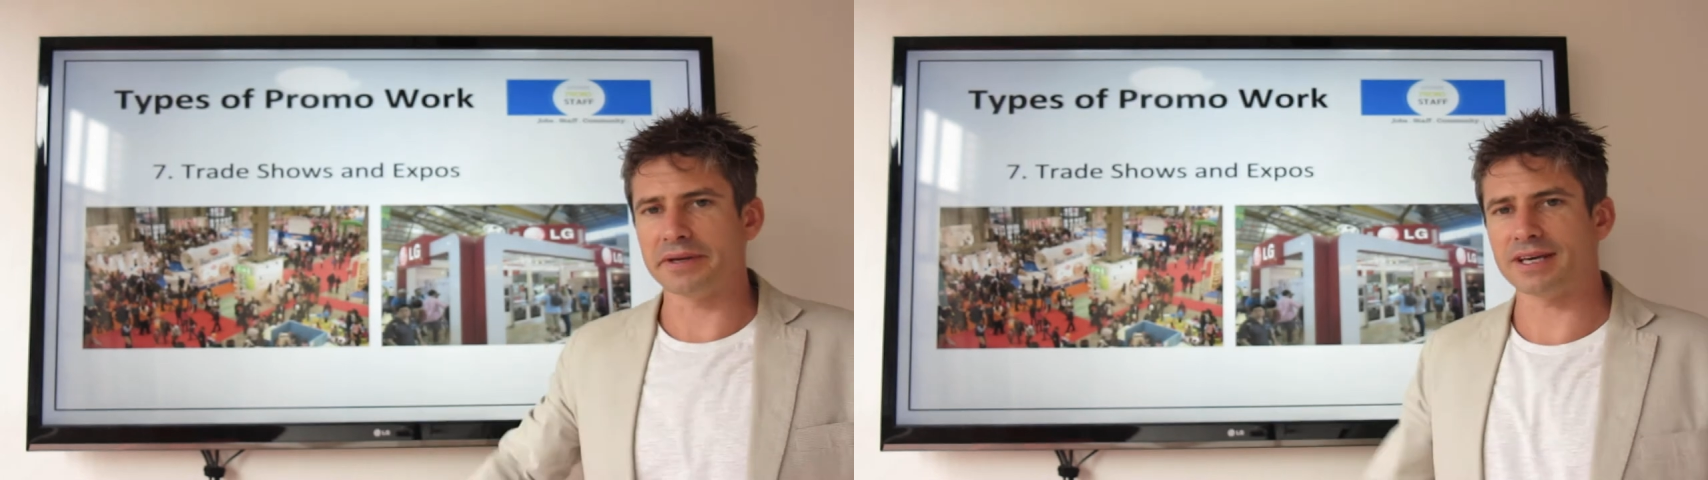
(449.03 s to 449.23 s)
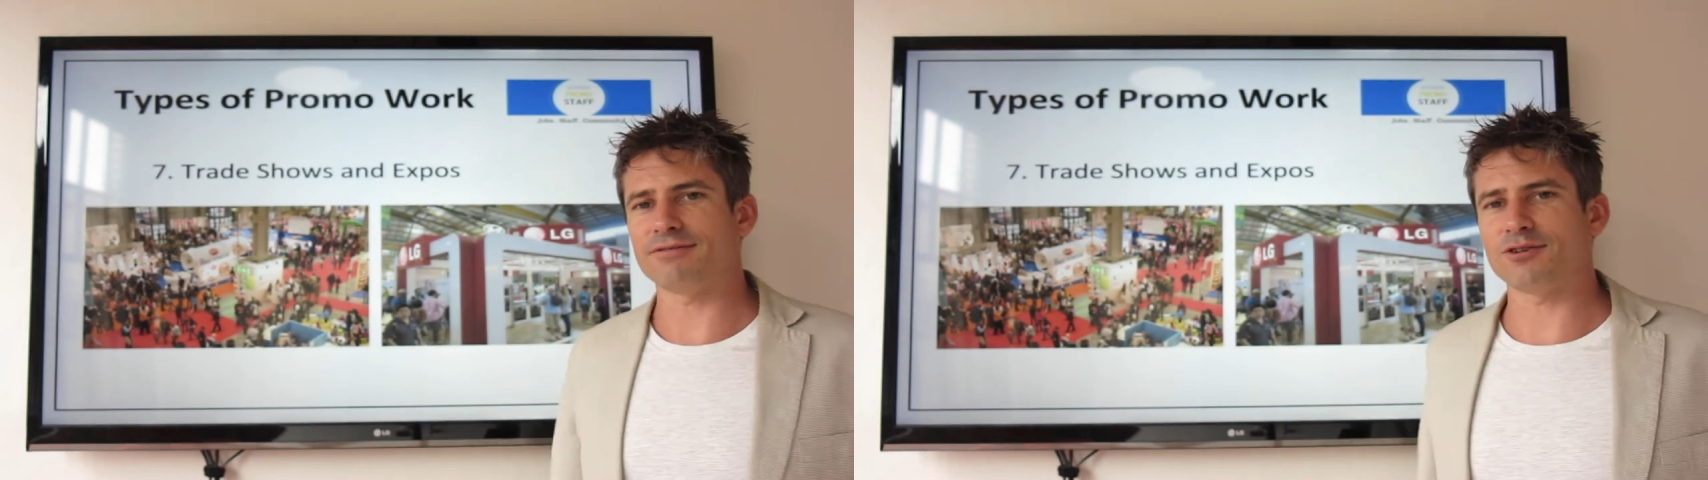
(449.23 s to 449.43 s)

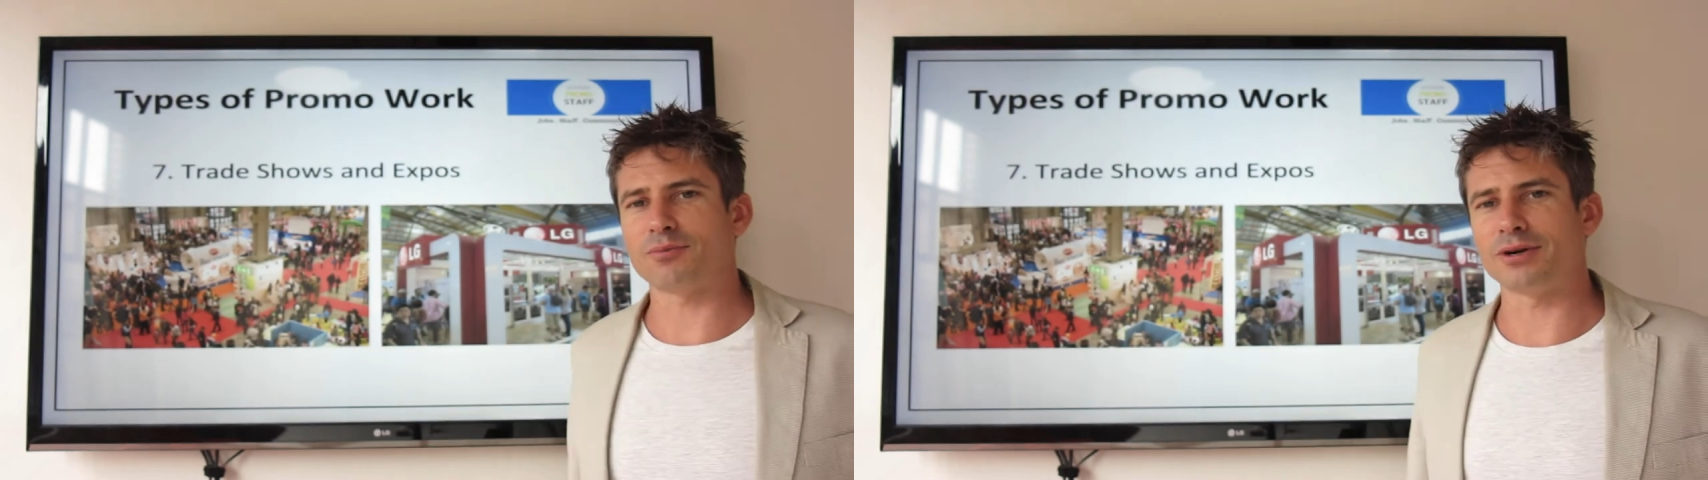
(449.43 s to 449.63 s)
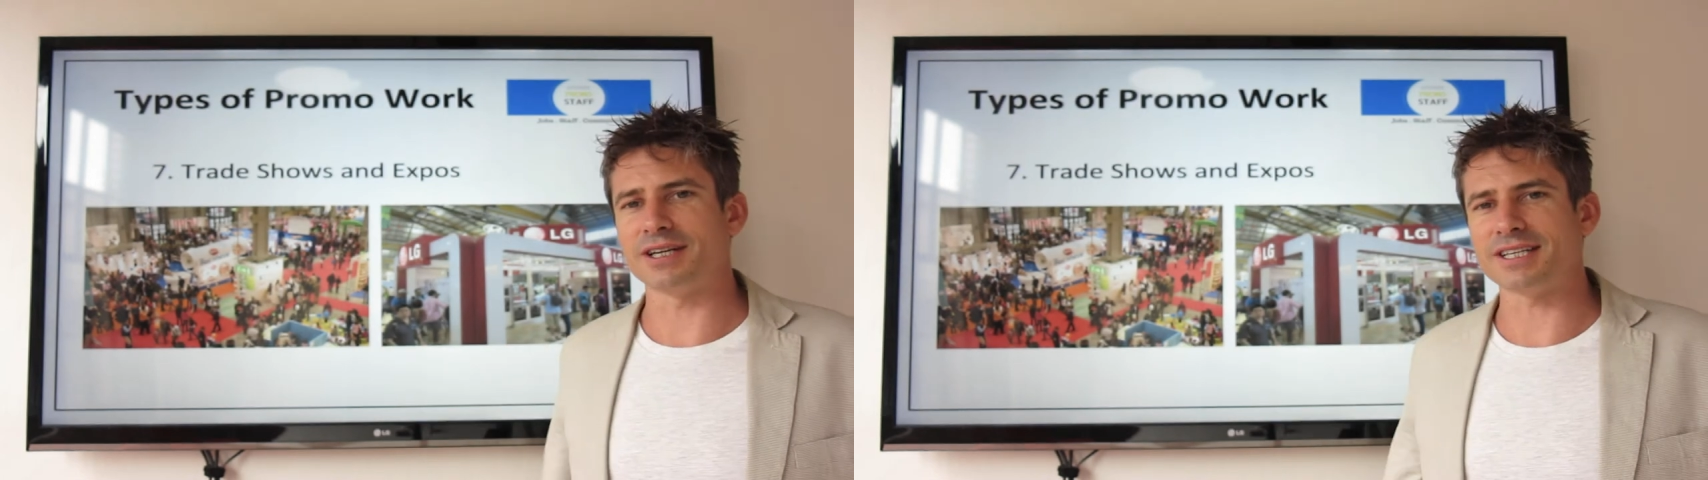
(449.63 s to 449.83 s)
give you a
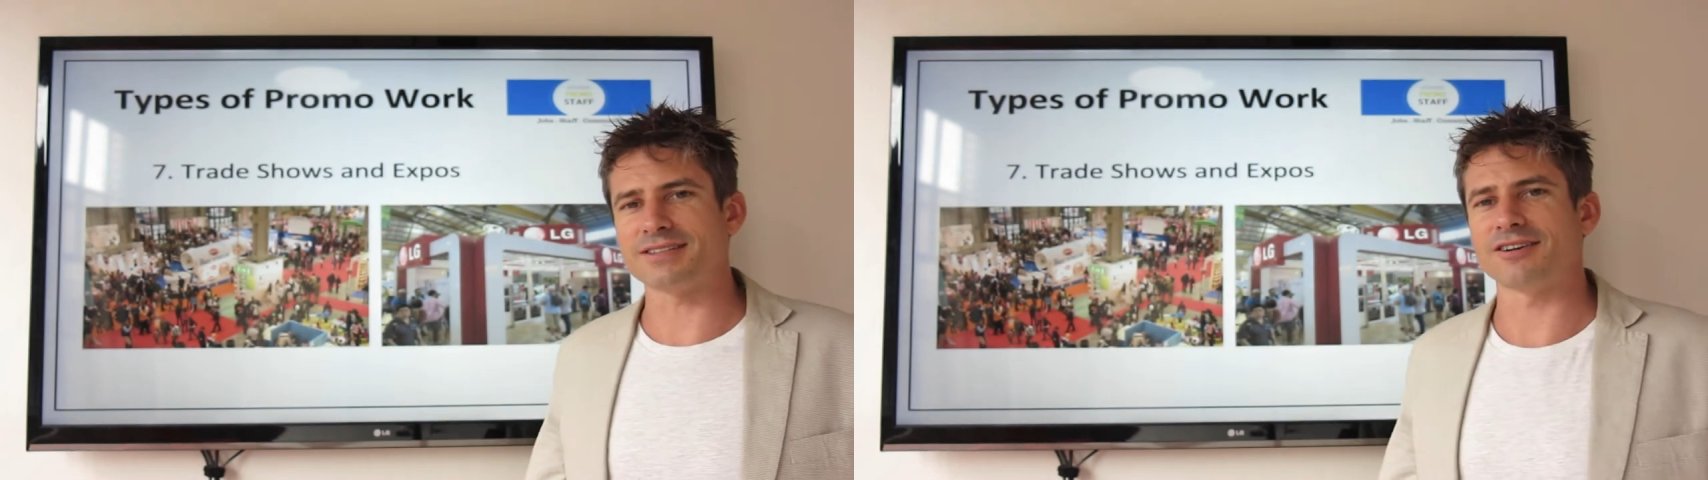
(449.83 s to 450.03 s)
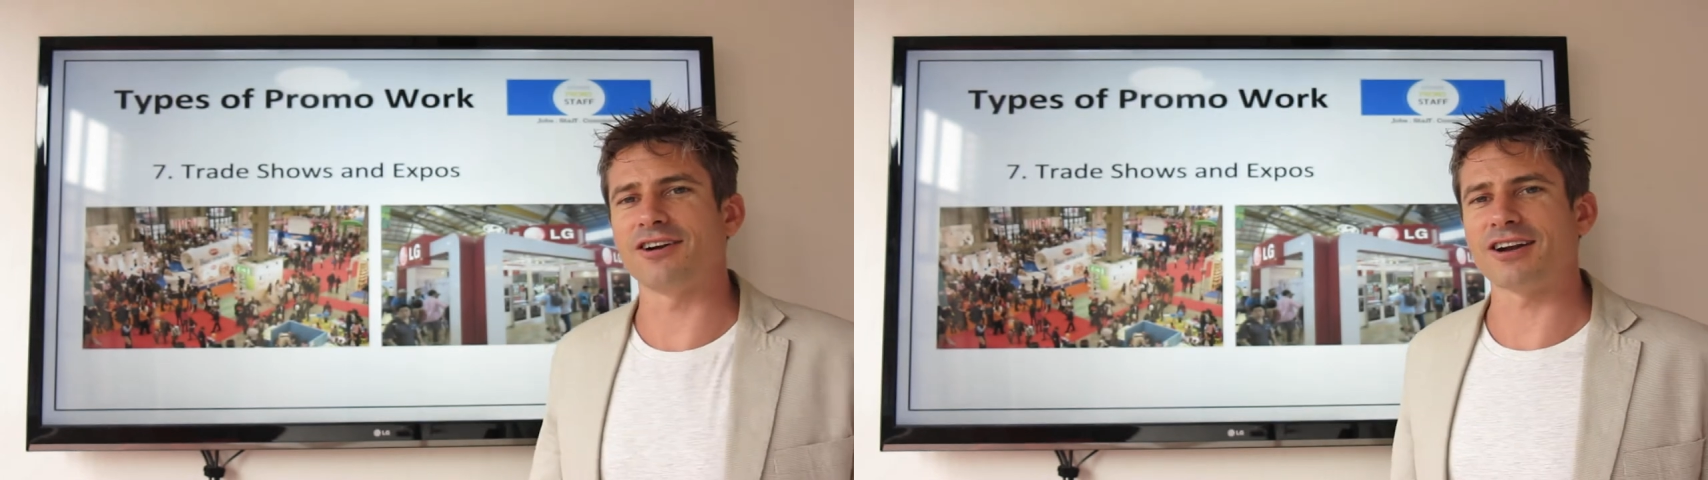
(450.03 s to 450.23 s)
pretty
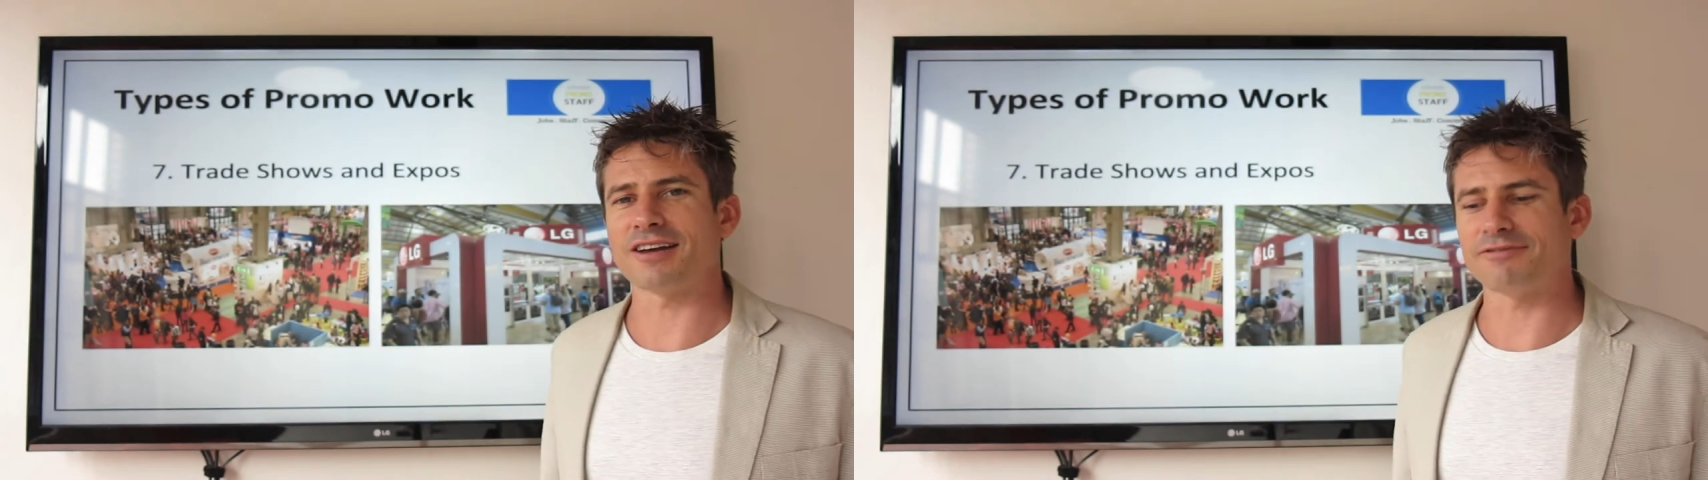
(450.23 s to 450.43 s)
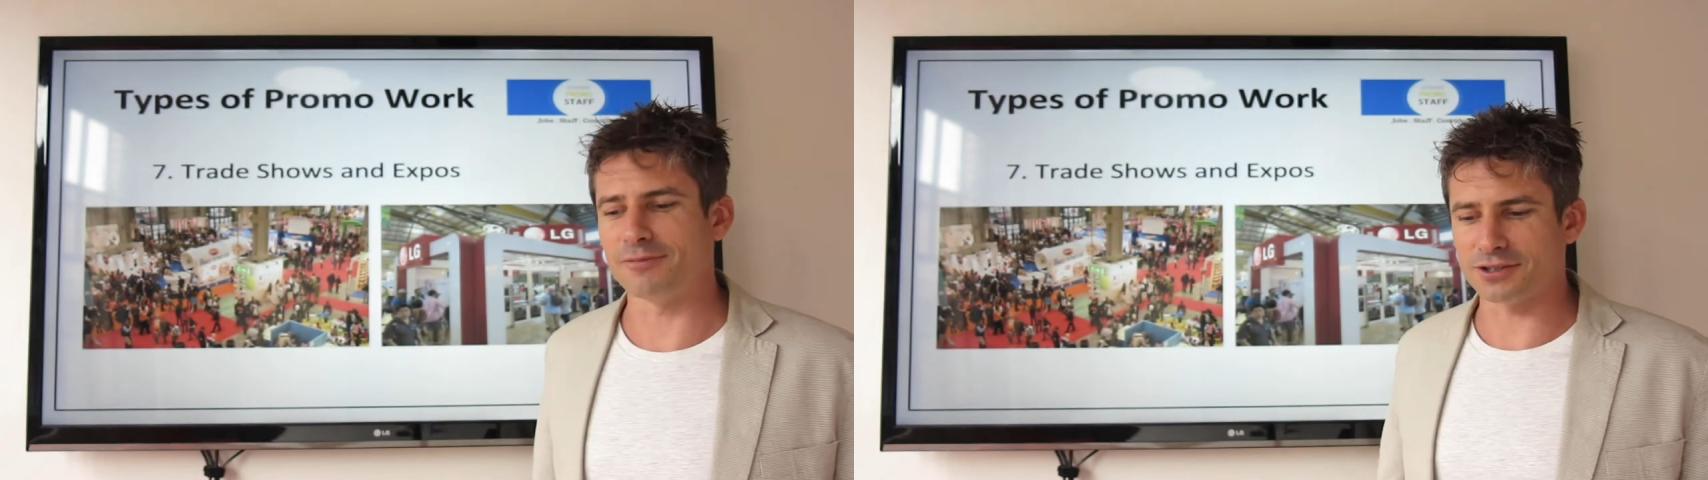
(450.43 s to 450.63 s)
decent holiday for